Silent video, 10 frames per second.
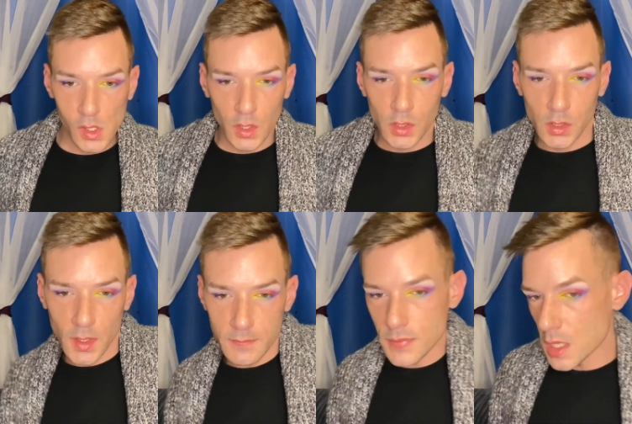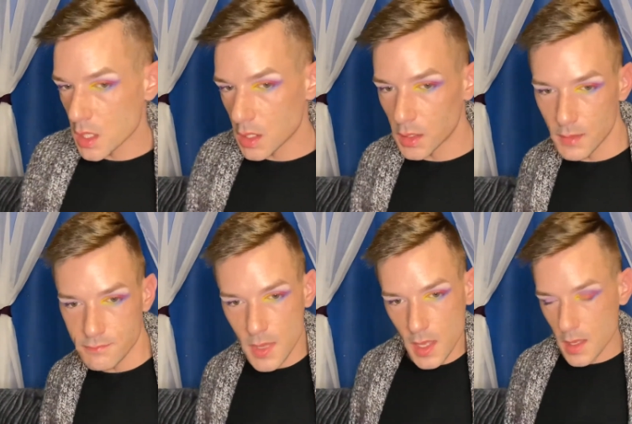Not bad, not
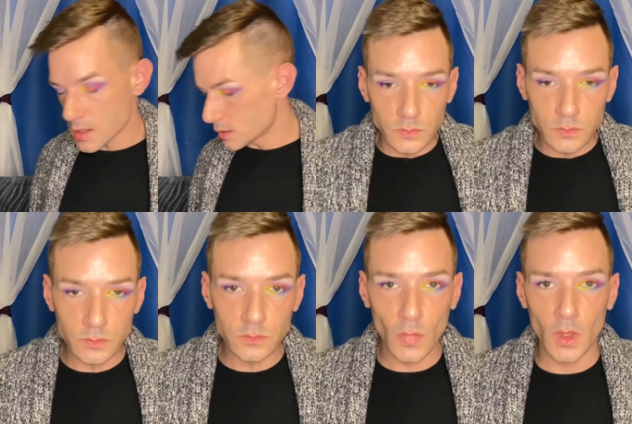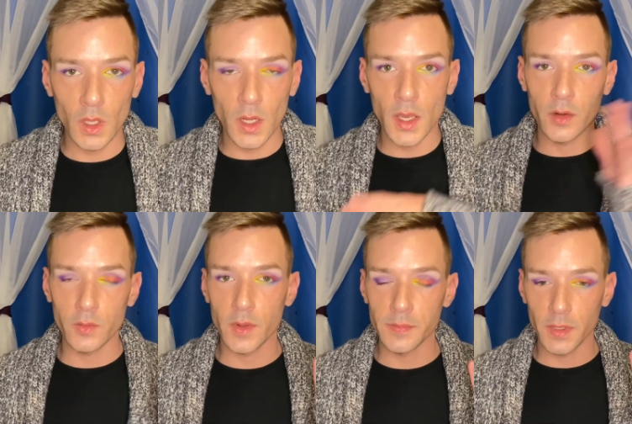bad. Now to
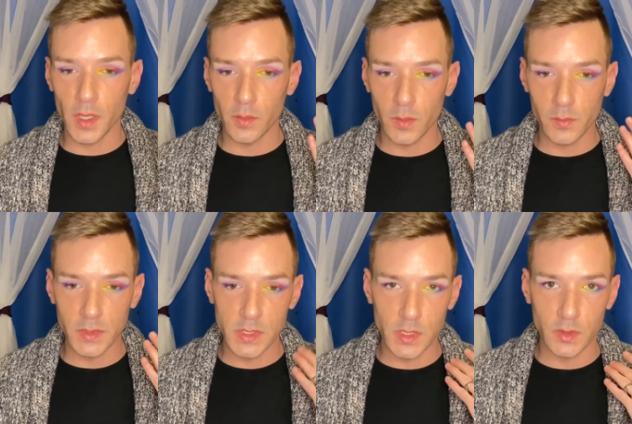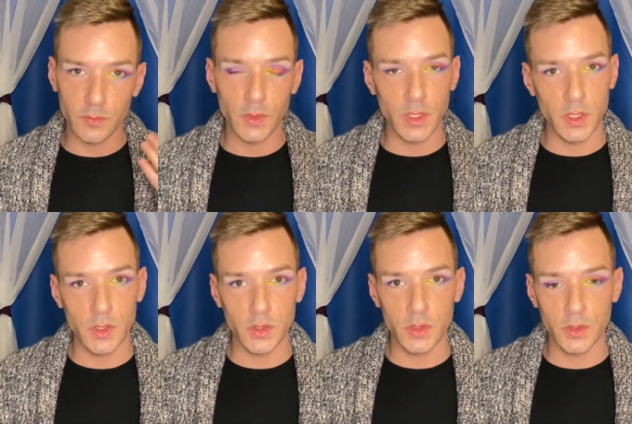replicate what we did over
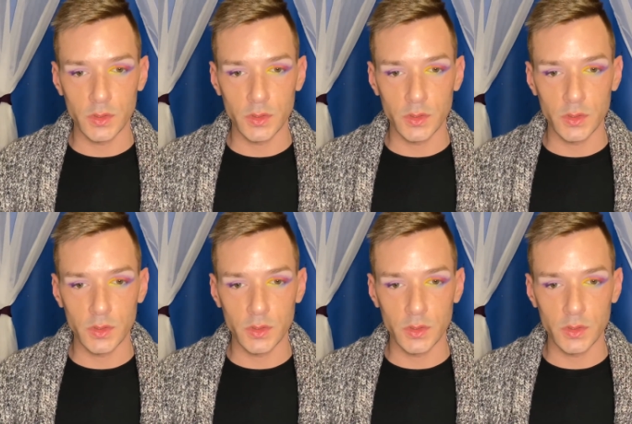here,